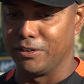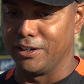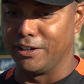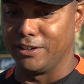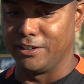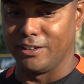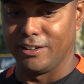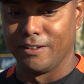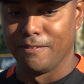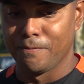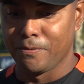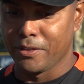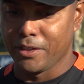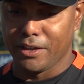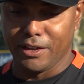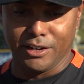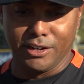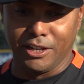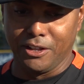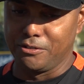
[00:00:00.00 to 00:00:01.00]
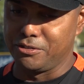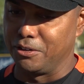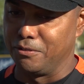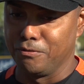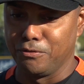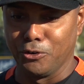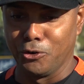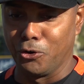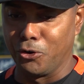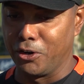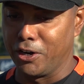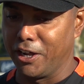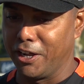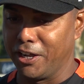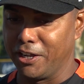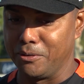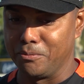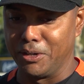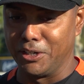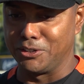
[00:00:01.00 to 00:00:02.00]
And he lives in
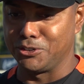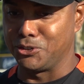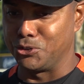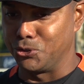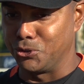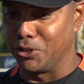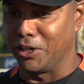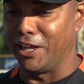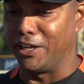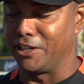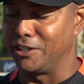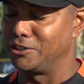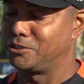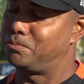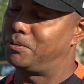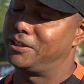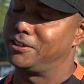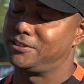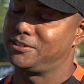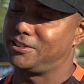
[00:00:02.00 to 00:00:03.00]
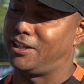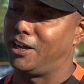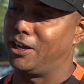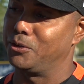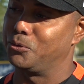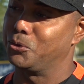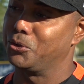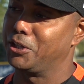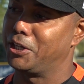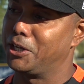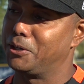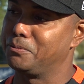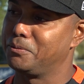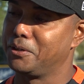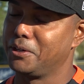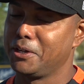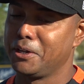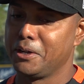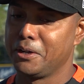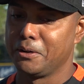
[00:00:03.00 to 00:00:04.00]
Florida. He makes sure, like, he spends time with them.
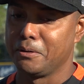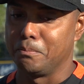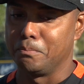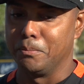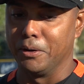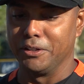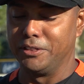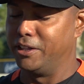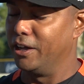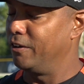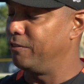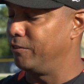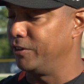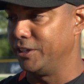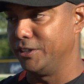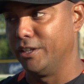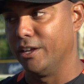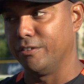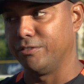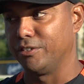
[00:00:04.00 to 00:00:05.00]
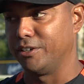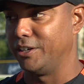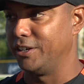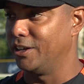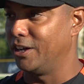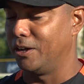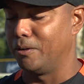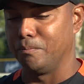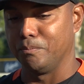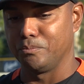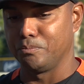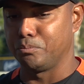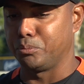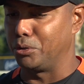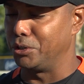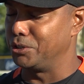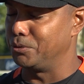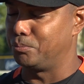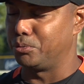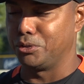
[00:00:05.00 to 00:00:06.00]
But definitely,
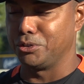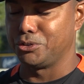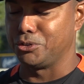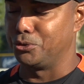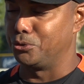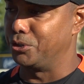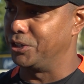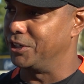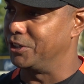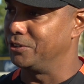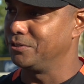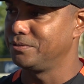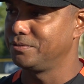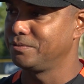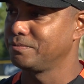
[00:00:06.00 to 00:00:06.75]
pretty surreal.